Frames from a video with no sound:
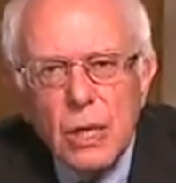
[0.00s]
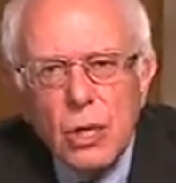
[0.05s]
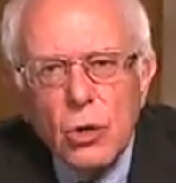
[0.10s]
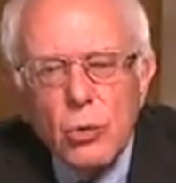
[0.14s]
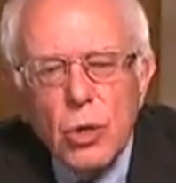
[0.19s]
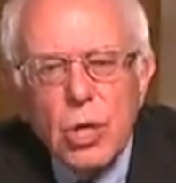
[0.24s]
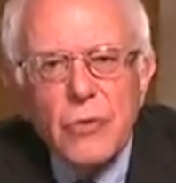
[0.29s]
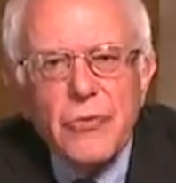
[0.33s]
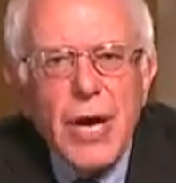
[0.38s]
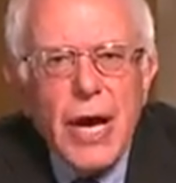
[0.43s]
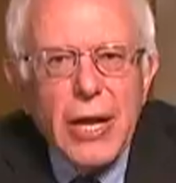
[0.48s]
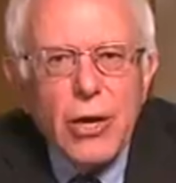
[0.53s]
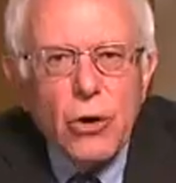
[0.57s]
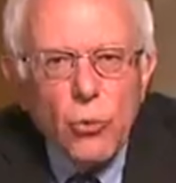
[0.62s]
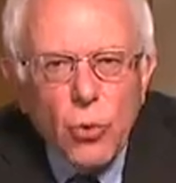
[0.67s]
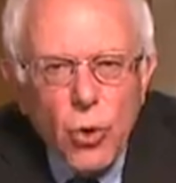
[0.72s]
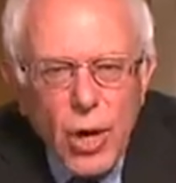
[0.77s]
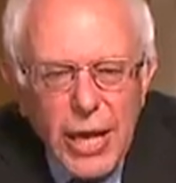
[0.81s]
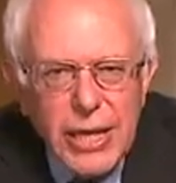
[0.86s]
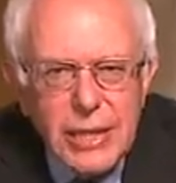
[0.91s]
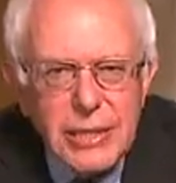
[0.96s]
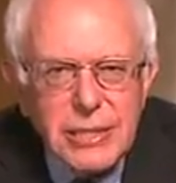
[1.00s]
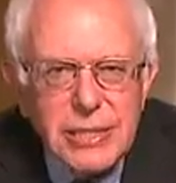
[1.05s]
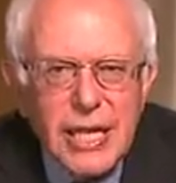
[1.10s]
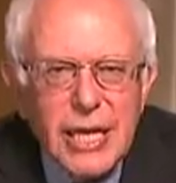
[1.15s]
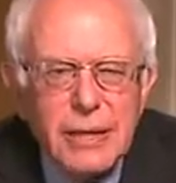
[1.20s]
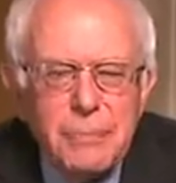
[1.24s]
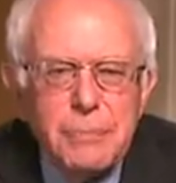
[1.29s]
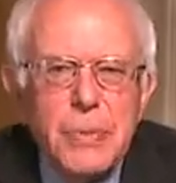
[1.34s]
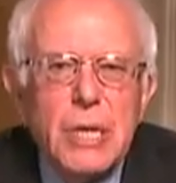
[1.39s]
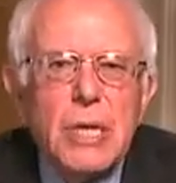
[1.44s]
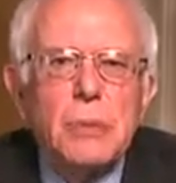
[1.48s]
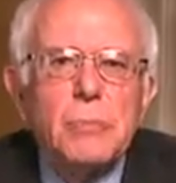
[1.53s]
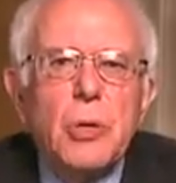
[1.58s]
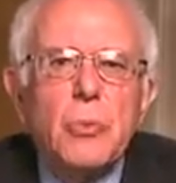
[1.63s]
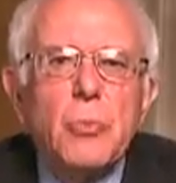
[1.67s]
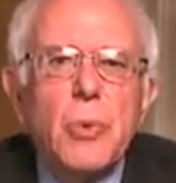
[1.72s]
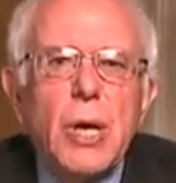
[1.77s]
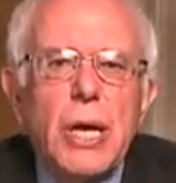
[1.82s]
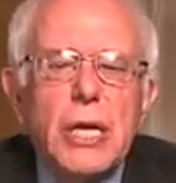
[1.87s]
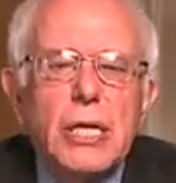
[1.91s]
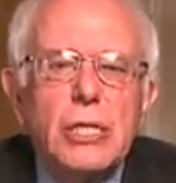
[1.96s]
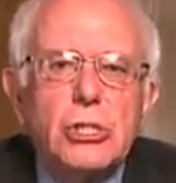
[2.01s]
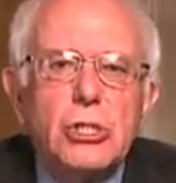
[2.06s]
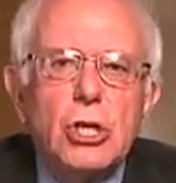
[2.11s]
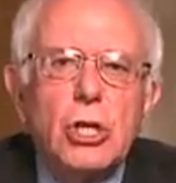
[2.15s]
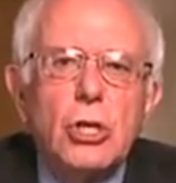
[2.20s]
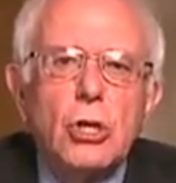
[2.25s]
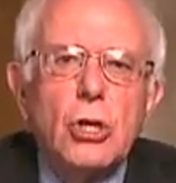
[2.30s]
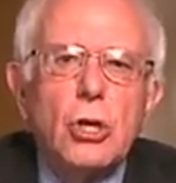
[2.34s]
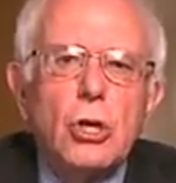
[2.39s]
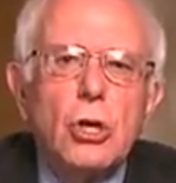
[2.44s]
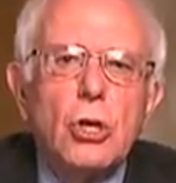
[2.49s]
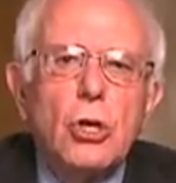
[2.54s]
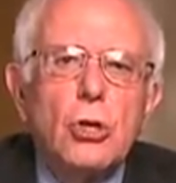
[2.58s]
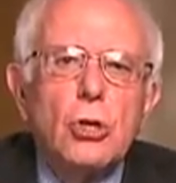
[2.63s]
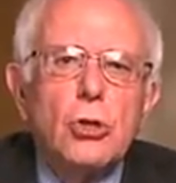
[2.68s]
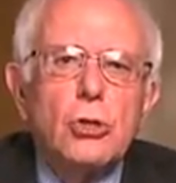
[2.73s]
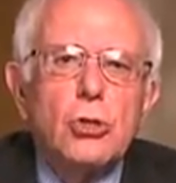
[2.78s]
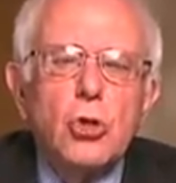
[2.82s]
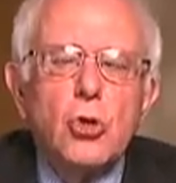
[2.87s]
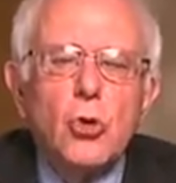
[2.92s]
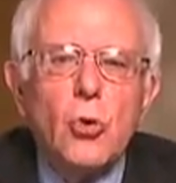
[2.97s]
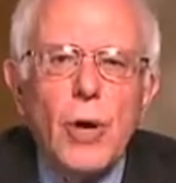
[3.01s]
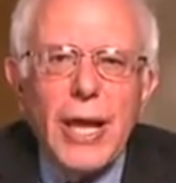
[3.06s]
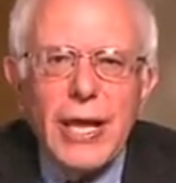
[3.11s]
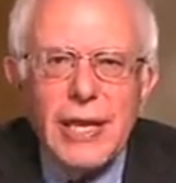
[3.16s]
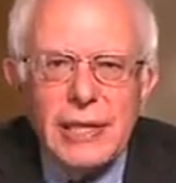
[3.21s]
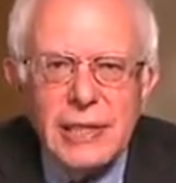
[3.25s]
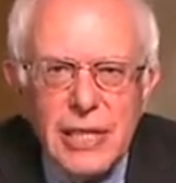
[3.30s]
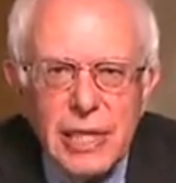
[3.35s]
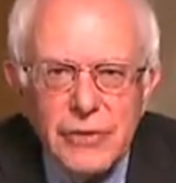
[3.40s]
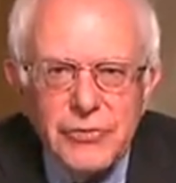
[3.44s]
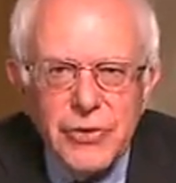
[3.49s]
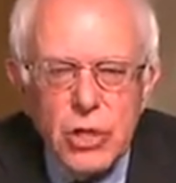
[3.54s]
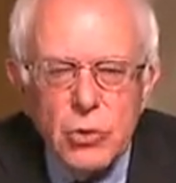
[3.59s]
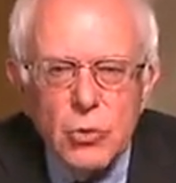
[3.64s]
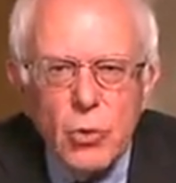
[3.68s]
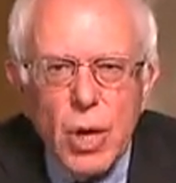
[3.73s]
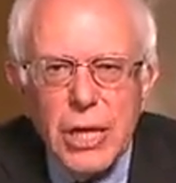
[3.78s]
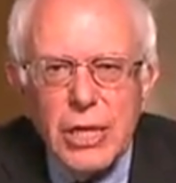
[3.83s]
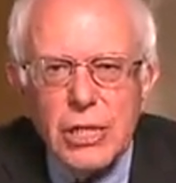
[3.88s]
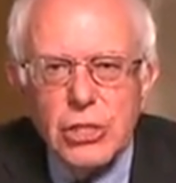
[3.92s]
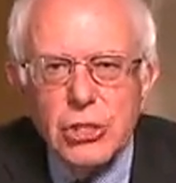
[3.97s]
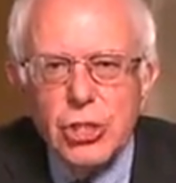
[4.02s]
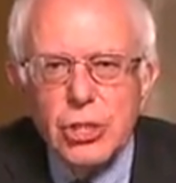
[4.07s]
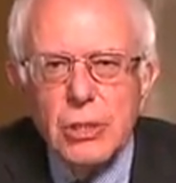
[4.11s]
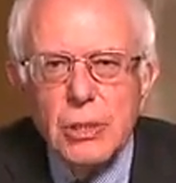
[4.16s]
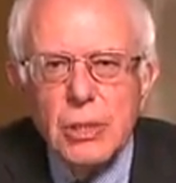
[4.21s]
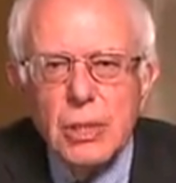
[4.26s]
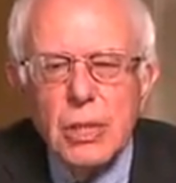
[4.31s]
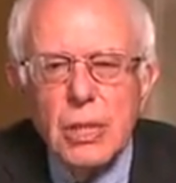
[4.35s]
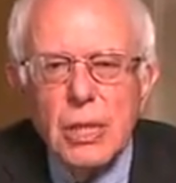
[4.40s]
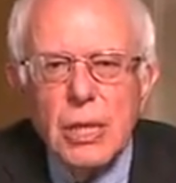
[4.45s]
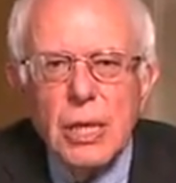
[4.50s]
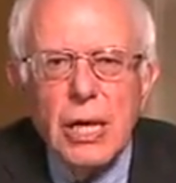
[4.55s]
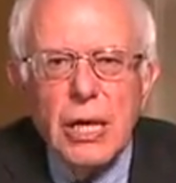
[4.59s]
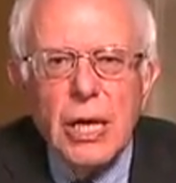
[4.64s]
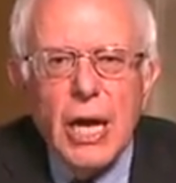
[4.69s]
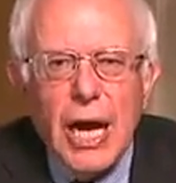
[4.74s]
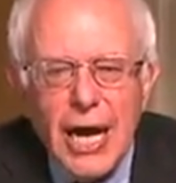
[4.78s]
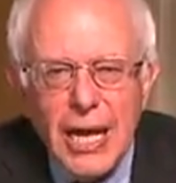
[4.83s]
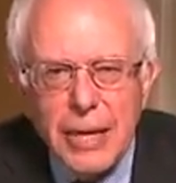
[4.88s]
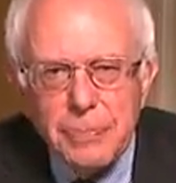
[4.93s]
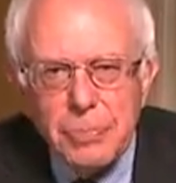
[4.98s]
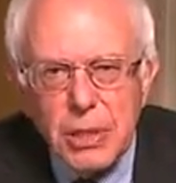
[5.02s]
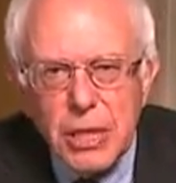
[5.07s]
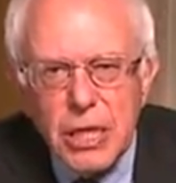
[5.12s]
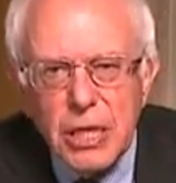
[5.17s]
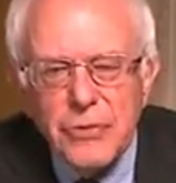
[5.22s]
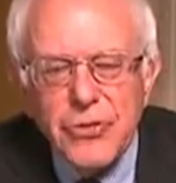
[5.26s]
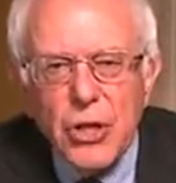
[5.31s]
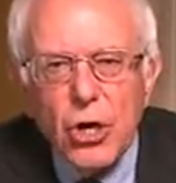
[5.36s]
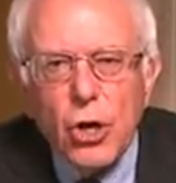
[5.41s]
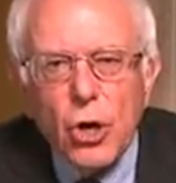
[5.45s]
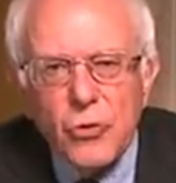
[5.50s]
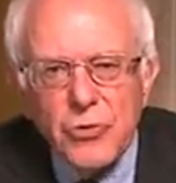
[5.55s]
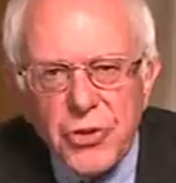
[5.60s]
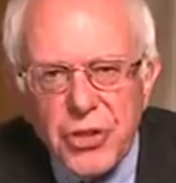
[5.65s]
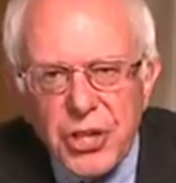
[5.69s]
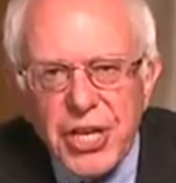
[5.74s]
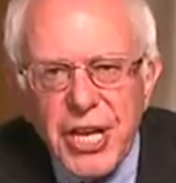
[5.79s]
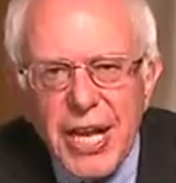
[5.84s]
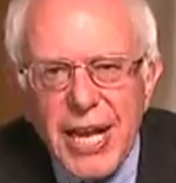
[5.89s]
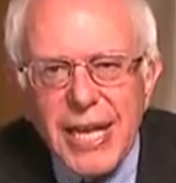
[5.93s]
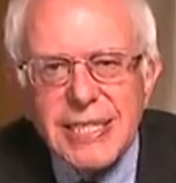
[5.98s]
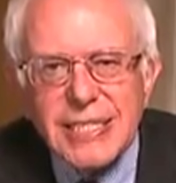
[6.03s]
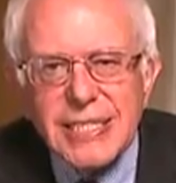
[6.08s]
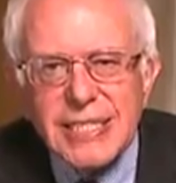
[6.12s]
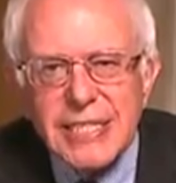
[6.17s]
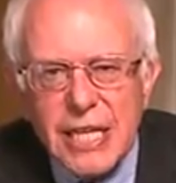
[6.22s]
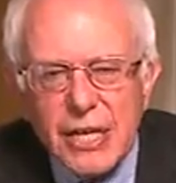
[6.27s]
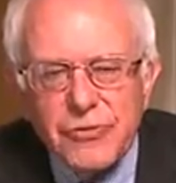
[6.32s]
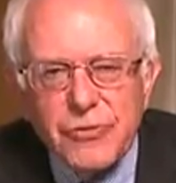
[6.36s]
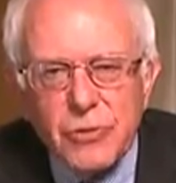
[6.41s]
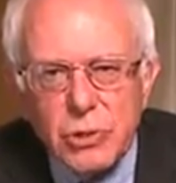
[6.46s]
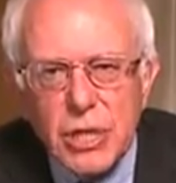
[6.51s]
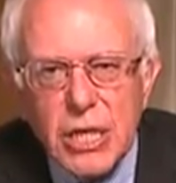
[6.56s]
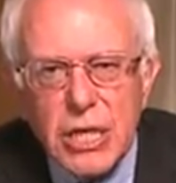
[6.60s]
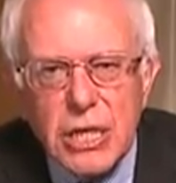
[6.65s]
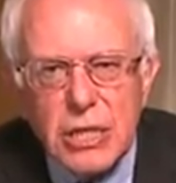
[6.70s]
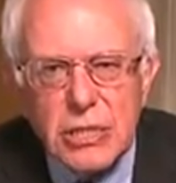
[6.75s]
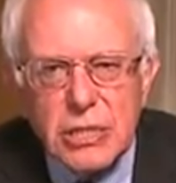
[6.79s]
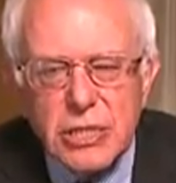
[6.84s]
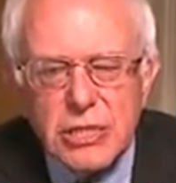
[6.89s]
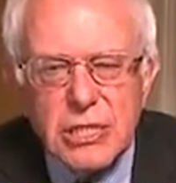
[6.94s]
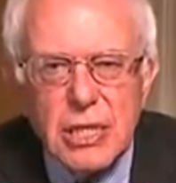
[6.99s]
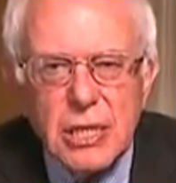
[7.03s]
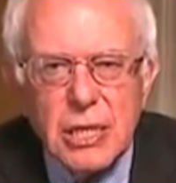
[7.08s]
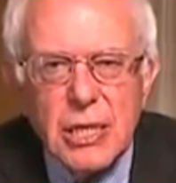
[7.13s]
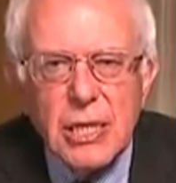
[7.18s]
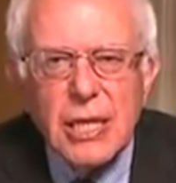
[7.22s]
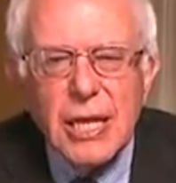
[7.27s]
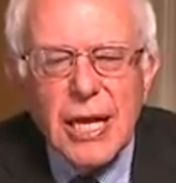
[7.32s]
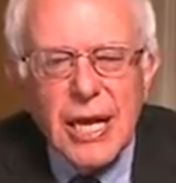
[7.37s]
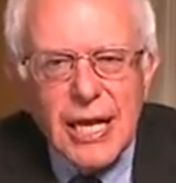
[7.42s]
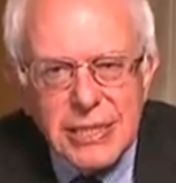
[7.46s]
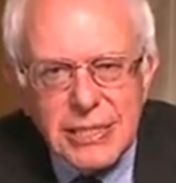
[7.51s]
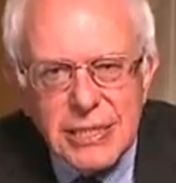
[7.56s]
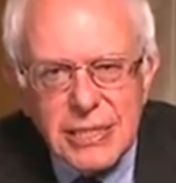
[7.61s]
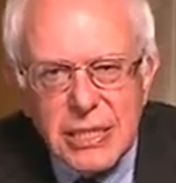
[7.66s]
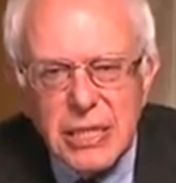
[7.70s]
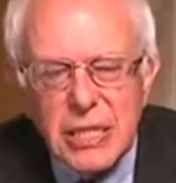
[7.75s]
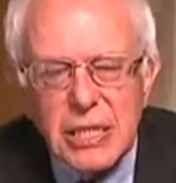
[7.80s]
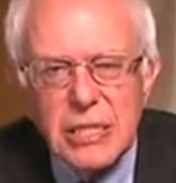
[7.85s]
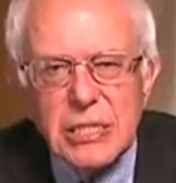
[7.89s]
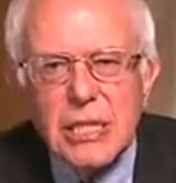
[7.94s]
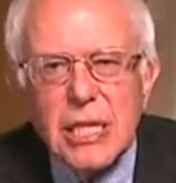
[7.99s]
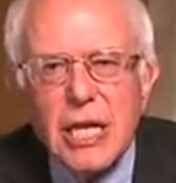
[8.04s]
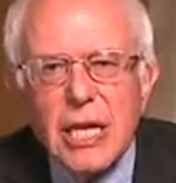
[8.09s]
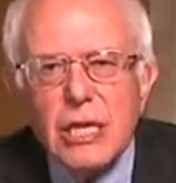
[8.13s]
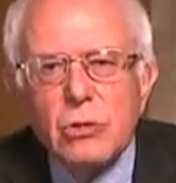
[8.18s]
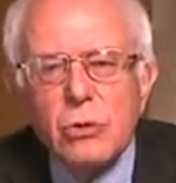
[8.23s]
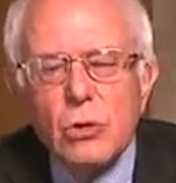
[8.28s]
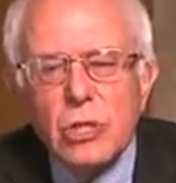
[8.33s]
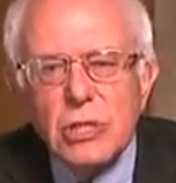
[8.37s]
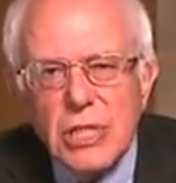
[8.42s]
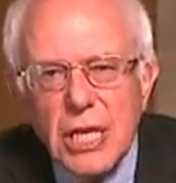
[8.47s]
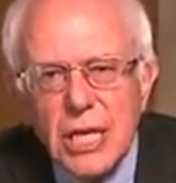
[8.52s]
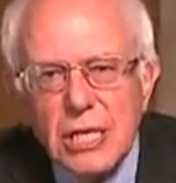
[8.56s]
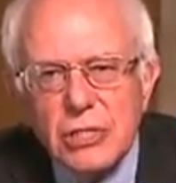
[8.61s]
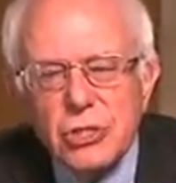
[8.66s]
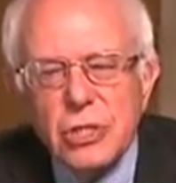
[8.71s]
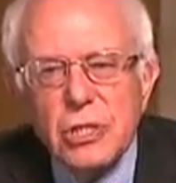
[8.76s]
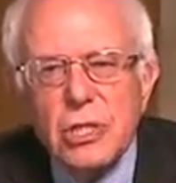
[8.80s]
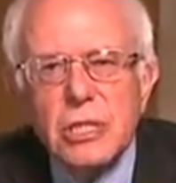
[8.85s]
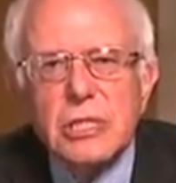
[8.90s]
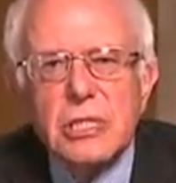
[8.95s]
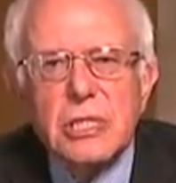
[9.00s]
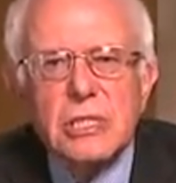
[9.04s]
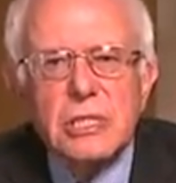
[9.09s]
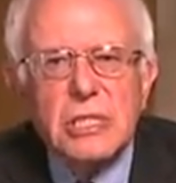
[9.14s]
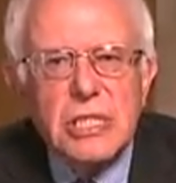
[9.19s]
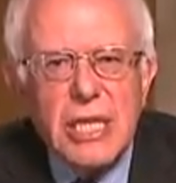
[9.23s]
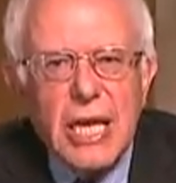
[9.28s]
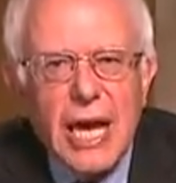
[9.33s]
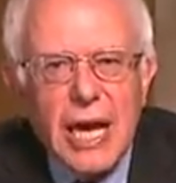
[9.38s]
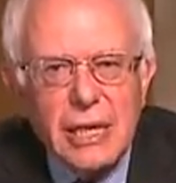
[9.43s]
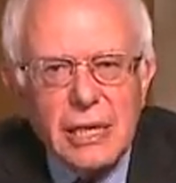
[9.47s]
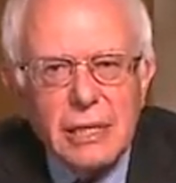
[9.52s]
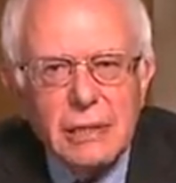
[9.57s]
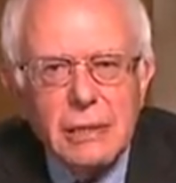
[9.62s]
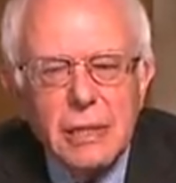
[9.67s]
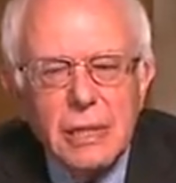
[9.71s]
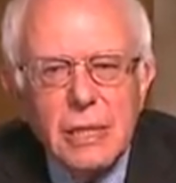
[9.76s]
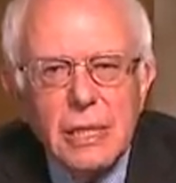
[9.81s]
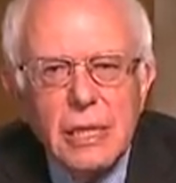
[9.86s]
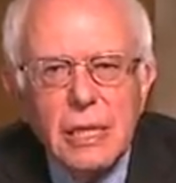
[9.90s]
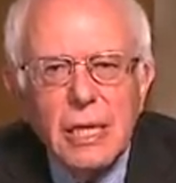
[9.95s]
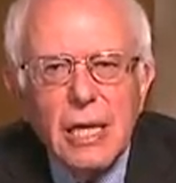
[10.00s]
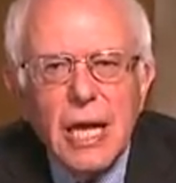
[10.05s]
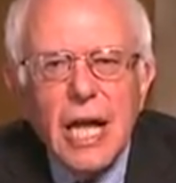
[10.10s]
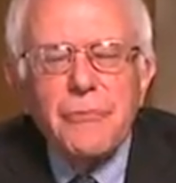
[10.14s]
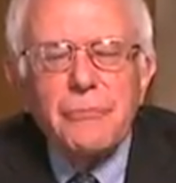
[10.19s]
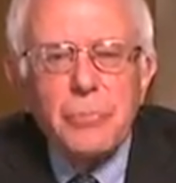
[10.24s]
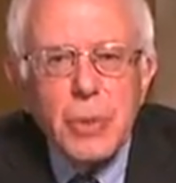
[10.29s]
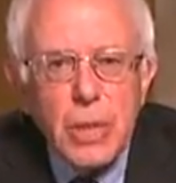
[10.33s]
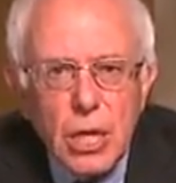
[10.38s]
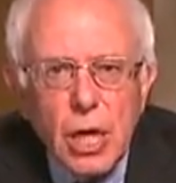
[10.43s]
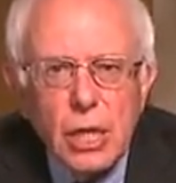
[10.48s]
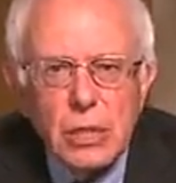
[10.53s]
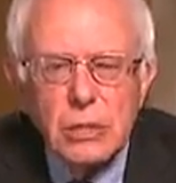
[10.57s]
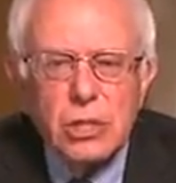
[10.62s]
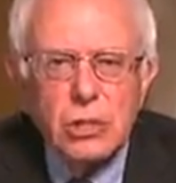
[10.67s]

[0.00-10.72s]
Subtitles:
We have got to raise that minimum wage to a living wage. And I believe that over the next several years, as cities like Los Angeles and Seattle have begun